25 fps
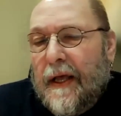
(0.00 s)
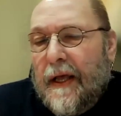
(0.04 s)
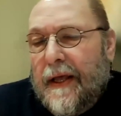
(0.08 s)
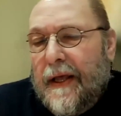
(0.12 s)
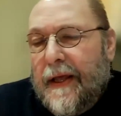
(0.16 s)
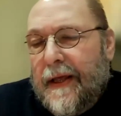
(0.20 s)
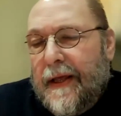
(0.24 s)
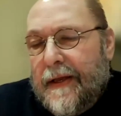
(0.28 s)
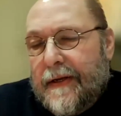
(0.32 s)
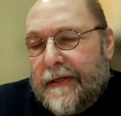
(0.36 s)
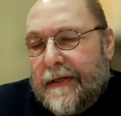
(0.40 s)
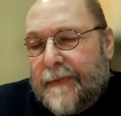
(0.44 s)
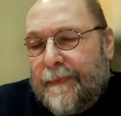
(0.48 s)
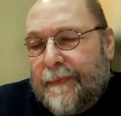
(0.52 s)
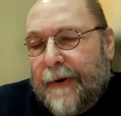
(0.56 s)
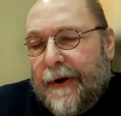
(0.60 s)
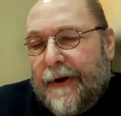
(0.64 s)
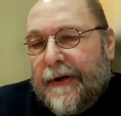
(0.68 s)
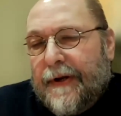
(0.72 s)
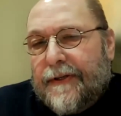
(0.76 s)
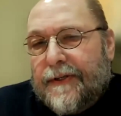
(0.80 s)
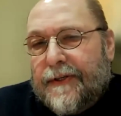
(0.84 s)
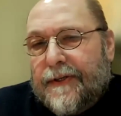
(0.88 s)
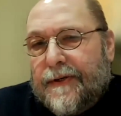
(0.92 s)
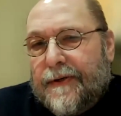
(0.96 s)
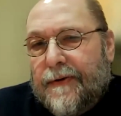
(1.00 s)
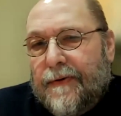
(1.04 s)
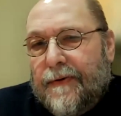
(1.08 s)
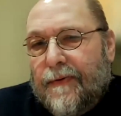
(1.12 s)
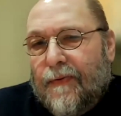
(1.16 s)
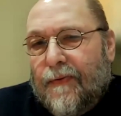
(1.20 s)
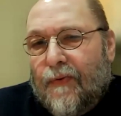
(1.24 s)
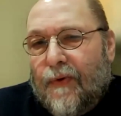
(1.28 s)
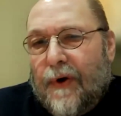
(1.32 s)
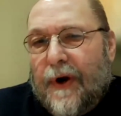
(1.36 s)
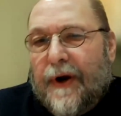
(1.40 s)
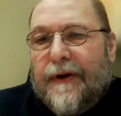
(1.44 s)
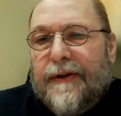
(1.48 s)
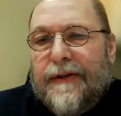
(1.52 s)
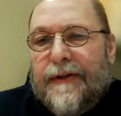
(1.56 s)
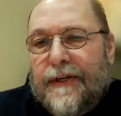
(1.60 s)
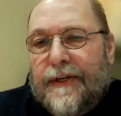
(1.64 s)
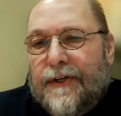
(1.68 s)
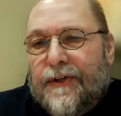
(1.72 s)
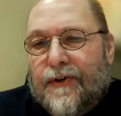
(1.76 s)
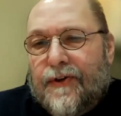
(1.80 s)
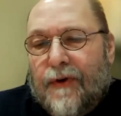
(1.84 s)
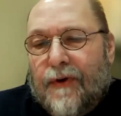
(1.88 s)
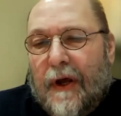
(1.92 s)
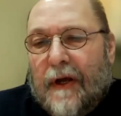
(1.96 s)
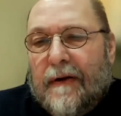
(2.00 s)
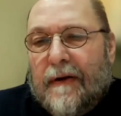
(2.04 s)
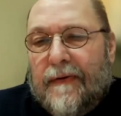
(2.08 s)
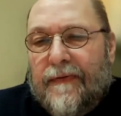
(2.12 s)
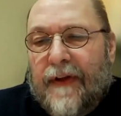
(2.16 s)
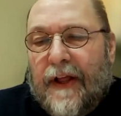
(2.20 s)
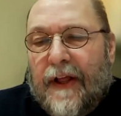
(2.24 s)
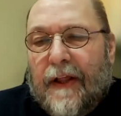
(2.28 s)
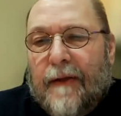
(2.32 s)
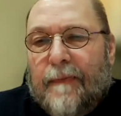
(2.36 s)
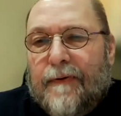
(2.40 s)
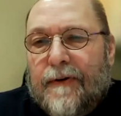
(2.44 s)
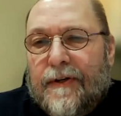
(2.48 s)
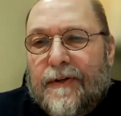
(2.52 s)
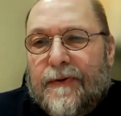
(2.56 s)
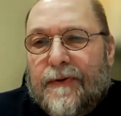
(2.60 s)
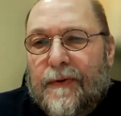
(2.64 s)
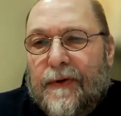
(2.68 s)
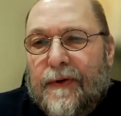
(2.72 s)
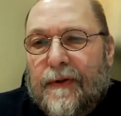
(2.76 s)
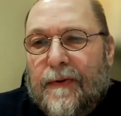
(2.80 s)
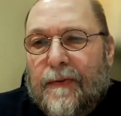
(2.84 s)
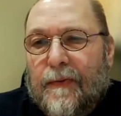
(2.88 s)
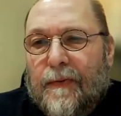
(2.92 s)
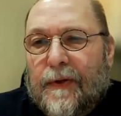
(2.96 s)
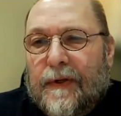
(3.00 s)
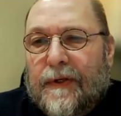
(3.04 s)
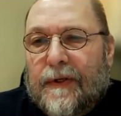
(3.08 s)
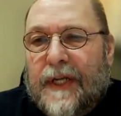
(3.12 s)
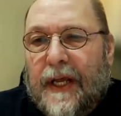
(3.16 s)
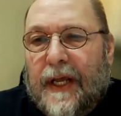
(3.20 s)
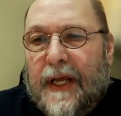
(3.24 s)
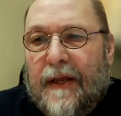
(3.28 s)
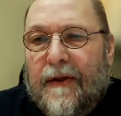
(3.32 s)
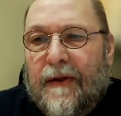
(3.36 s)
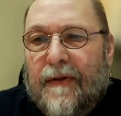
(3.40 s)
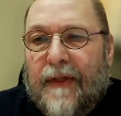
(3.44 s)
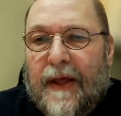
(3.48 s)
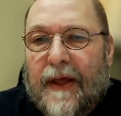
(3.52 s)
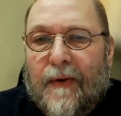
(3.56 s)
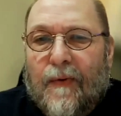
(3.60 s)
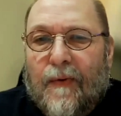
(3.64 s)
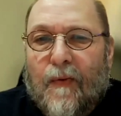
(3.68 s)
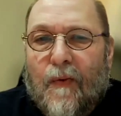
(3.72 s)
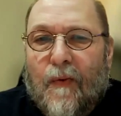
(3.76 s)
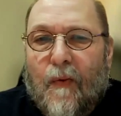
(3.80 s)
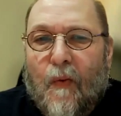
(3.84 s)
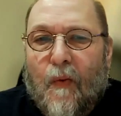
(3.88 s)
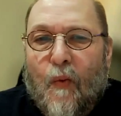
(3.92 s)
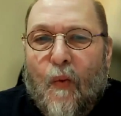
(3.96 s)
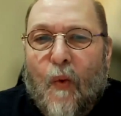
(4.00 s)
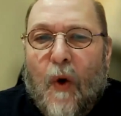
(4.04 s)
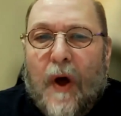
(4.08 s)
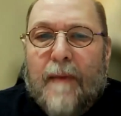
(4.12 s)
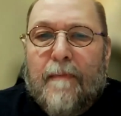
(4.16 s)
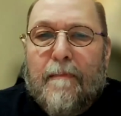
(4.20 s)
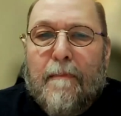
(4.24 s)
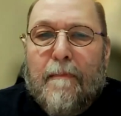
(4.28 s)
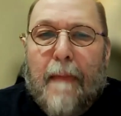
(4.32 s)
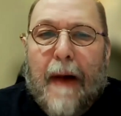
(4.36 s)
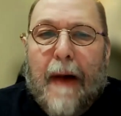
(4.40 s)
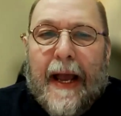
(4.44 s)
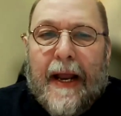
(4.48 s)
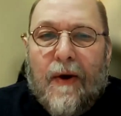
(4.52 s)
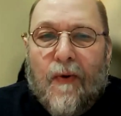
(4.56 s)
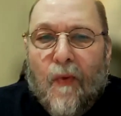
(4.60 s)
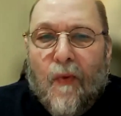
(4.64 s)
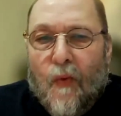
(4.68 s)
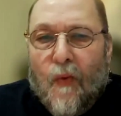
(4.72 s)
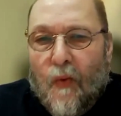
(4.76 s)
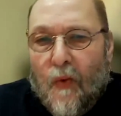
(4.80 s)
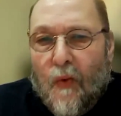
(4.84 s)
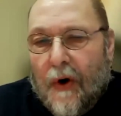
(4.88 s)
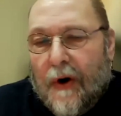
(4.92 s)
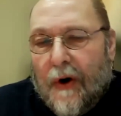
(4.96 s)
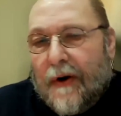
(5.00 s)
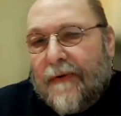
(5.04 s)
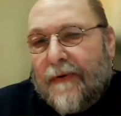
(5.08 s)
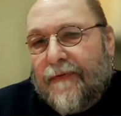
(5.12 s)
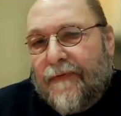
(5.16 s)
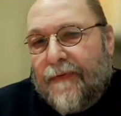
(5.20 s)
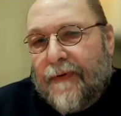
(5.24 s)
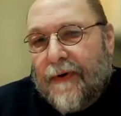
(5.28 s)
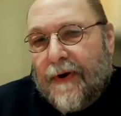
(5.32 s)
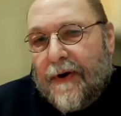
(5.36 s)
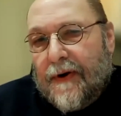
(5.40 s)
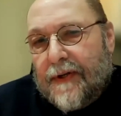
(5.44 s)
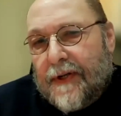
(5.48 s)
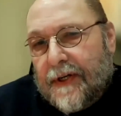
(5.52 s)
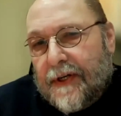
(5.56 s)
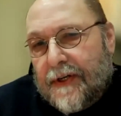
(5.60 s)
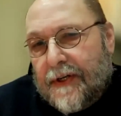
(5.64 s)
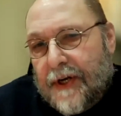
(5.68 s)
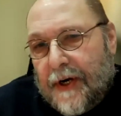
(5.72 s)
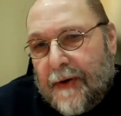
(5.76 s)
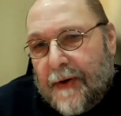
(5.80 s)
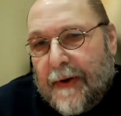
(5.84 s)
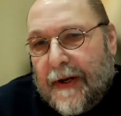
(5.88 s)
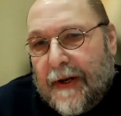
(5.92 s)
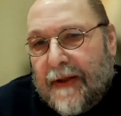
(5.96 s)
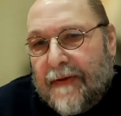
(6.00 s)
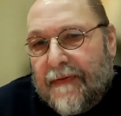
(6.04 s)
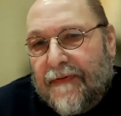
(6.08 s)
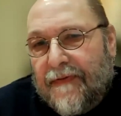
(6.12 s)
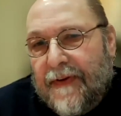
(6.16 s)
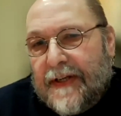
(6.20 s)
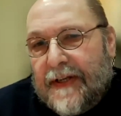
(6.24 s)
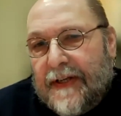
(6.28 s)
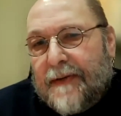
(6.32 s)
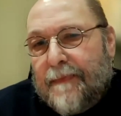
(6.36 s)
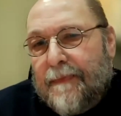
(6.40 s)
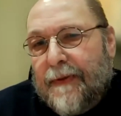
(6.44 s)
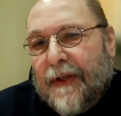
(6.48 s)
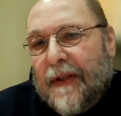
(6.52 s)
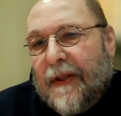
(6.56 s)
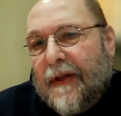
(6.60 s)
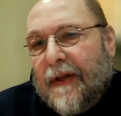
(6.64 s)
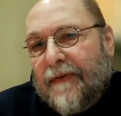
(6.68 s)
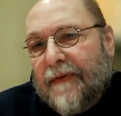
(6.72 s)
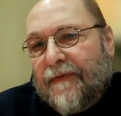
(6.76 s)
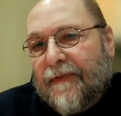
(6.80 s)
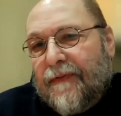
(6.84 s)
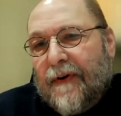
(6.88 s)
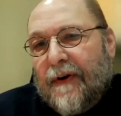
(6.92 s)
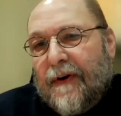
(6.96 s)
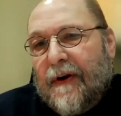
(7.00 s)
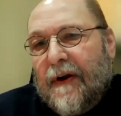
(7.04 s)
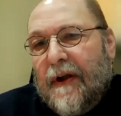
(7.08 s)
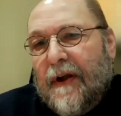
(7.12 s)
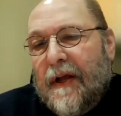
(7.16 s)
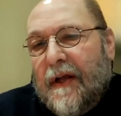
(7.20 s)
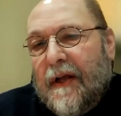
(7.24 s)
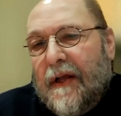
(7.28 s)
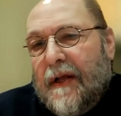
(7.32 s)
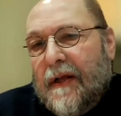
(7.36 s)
Experienced rare disease drug developers will tell you that what might work for determining feasibility for